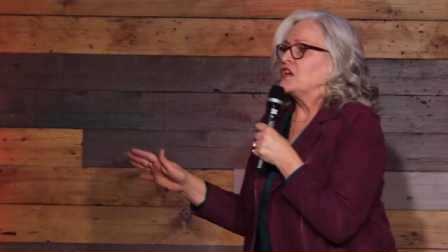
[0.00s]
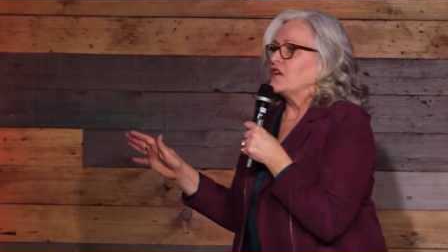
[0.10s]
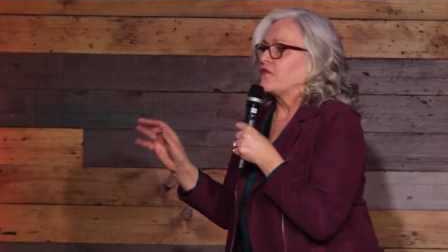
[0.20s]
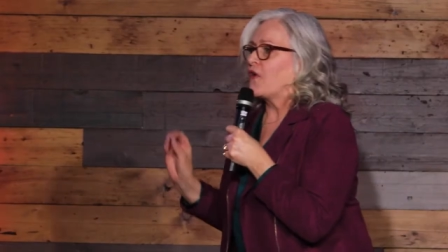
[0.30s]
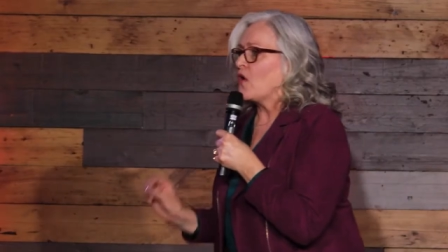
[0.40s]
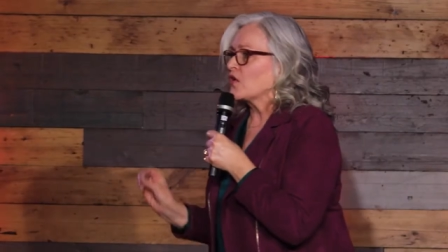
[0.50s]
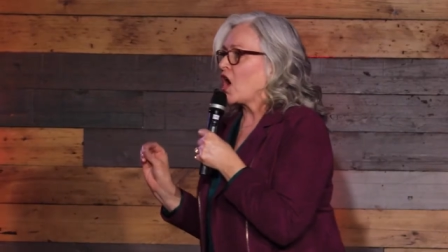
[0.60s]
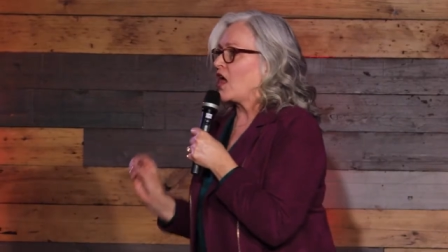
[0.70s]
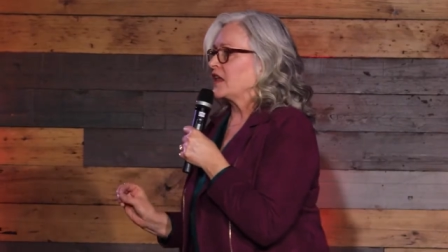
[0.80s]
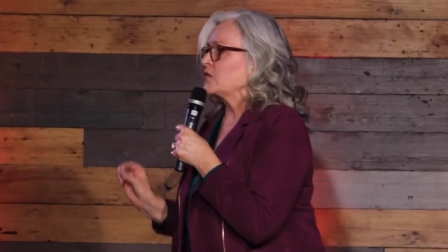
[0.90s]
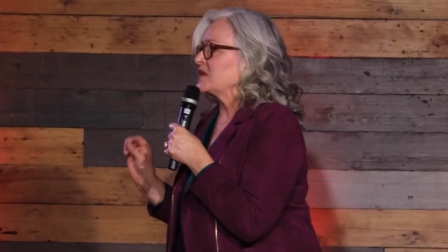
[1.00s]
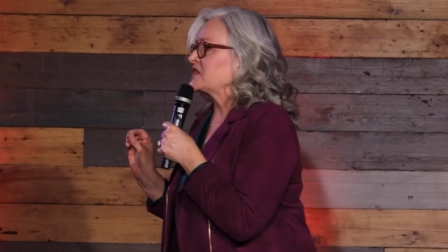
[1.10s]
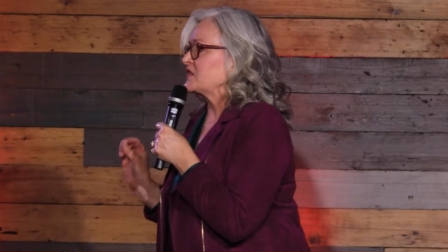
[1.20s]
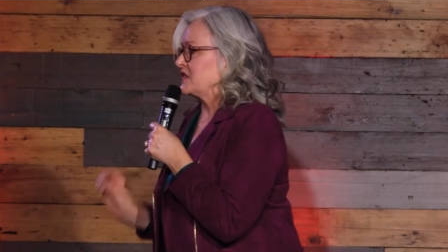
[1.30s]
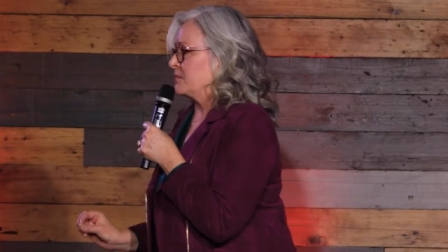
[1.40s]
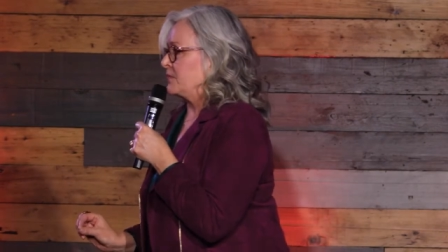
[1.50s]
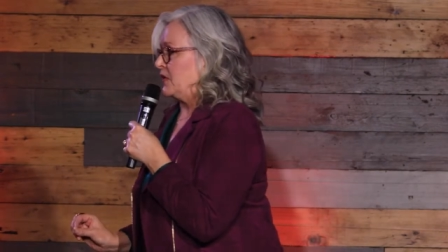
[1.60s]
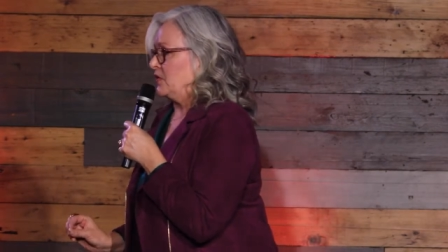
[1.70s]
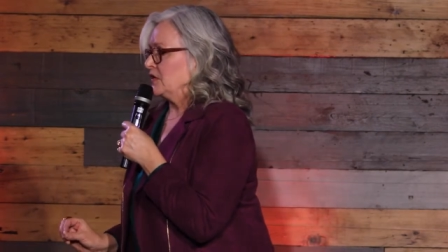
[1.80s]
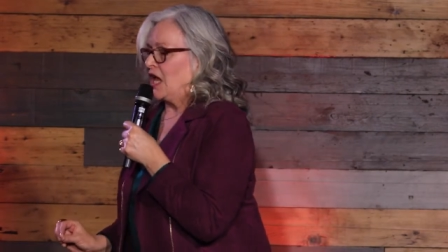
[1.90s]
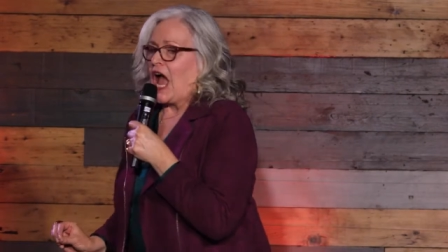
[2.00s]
phone calling was simple.